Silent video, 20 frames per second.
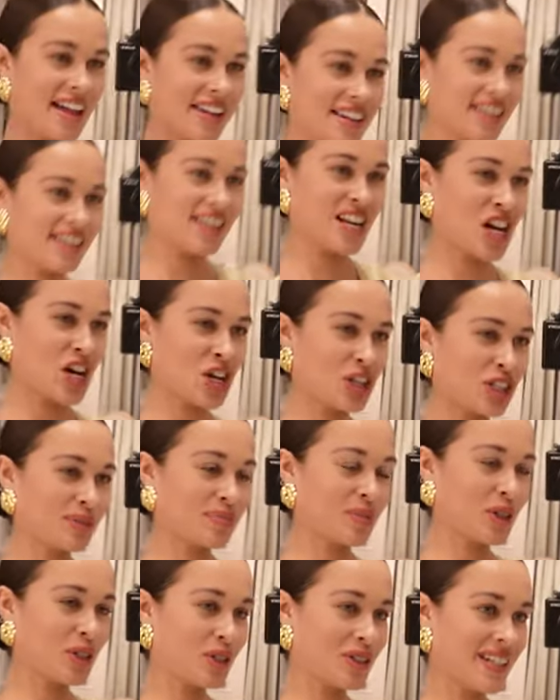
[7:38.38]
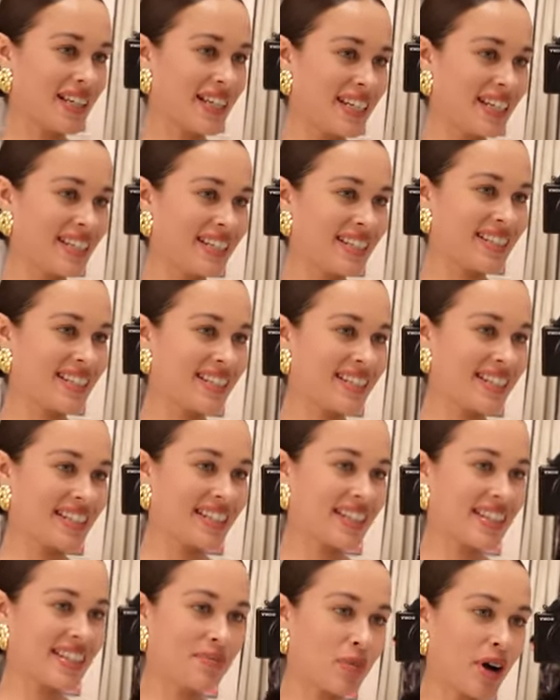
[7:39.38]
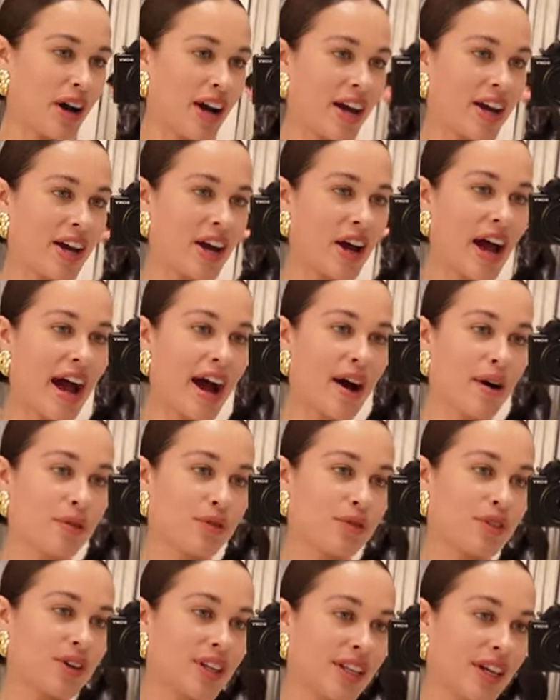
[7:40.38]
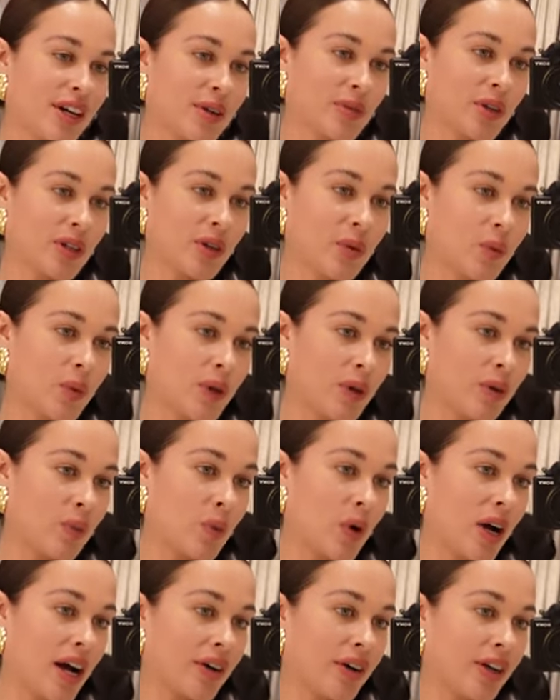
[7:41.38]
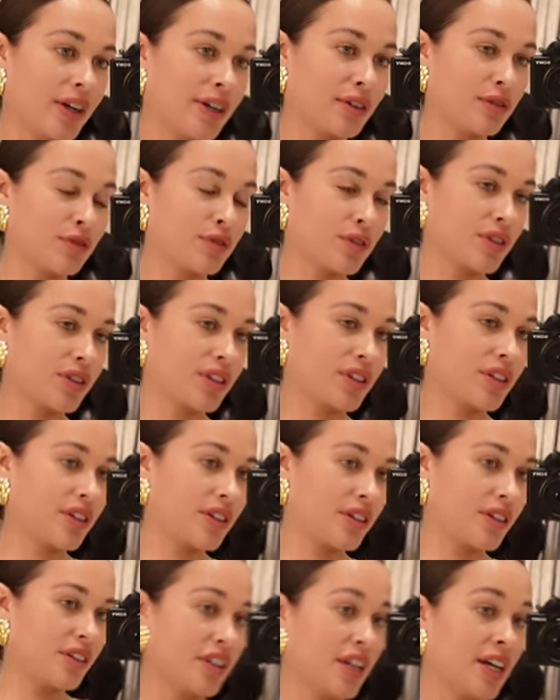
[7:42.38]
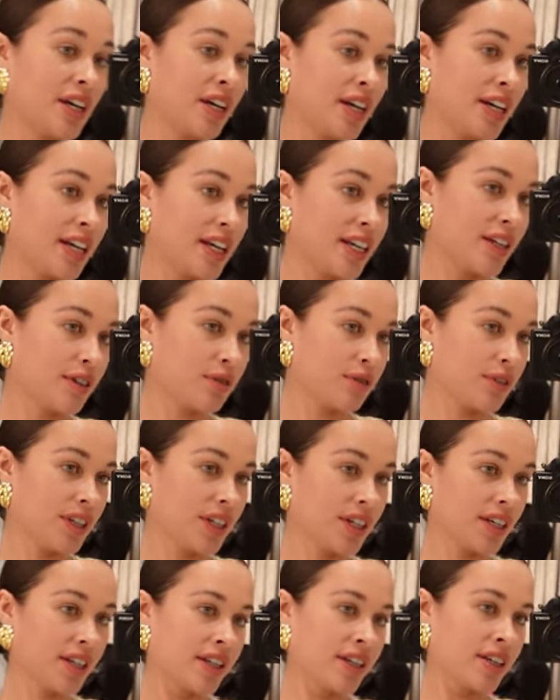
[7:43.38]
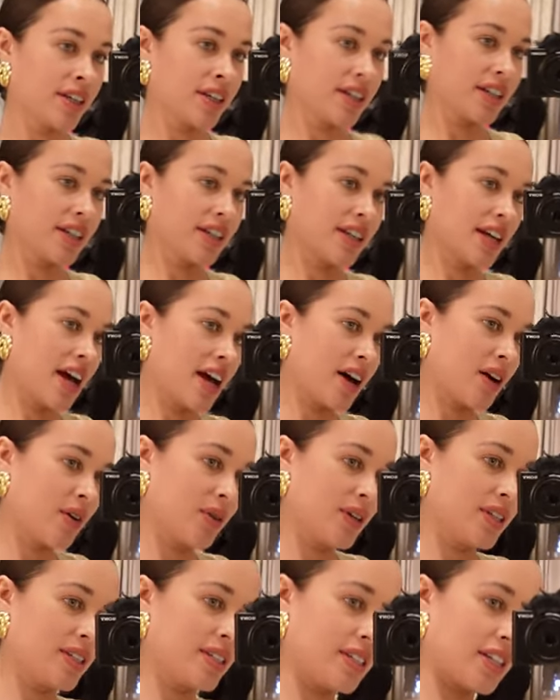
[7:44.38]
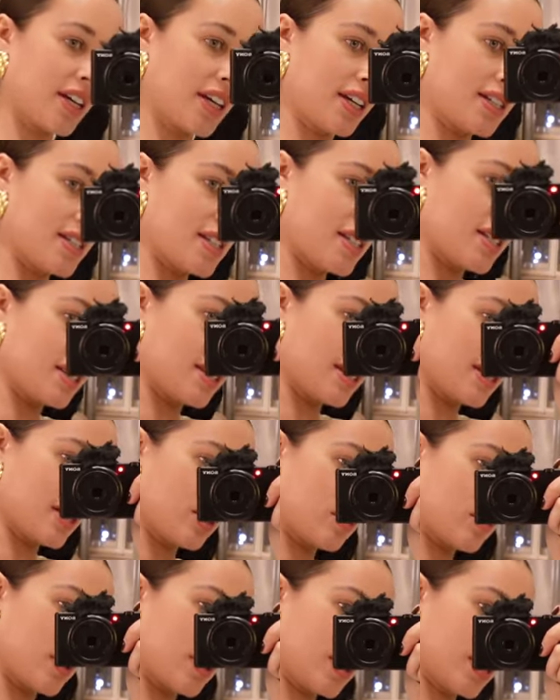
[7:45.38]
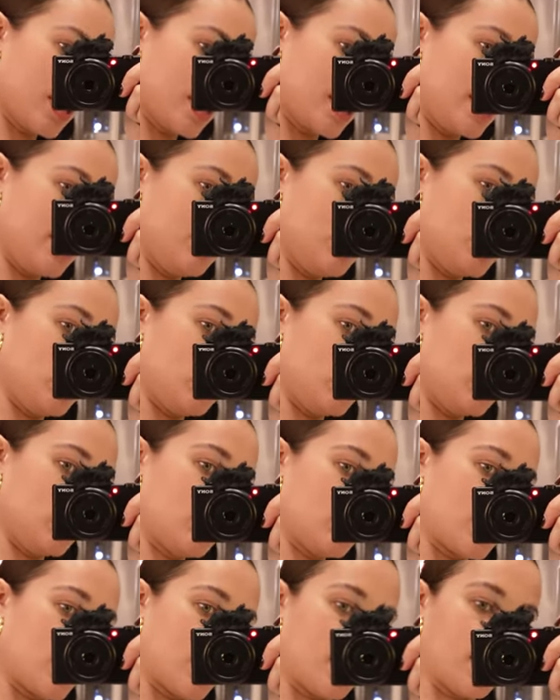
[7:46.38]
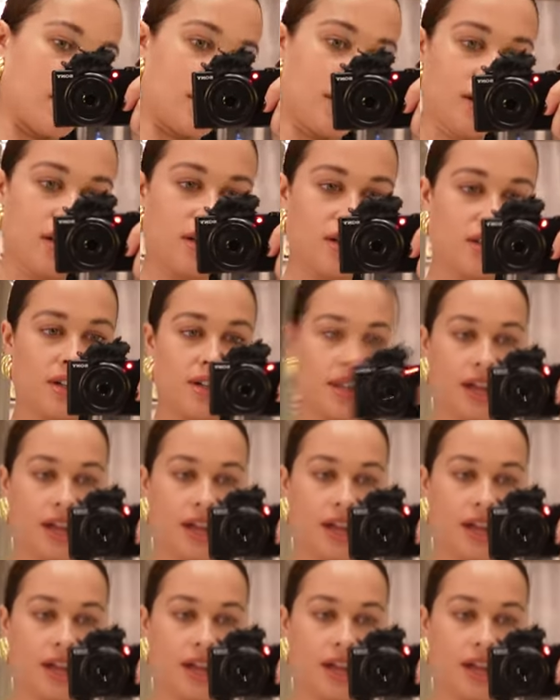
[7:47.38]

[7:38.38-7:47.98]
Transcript: And then last but not least, my outfit that I'm gonna be wearing for the evening. How insane is this sparkly Miu Miu bra?